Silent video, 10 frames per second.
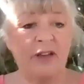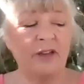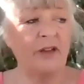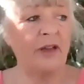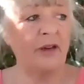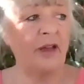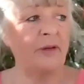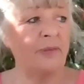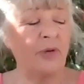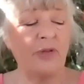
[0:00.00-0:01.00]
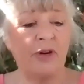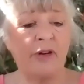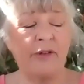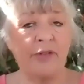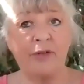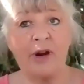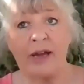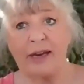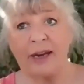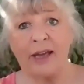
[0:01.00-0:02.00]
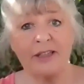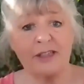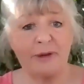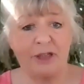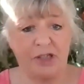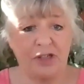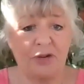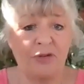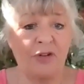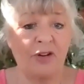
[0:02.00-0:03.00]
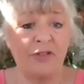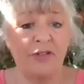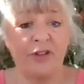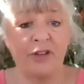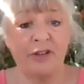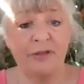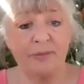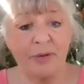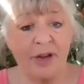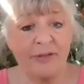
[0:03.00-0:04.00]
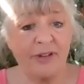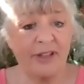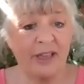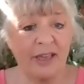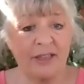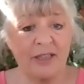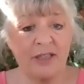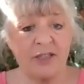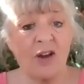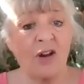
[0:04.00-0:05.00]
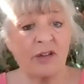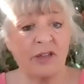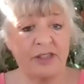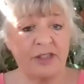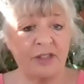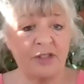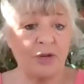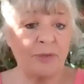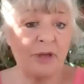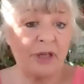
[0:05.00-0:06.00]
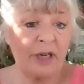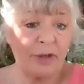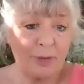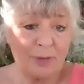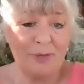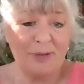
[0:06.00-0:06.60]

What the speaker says: And put the right light switch on rather than put everything into darkness and doom and gloom.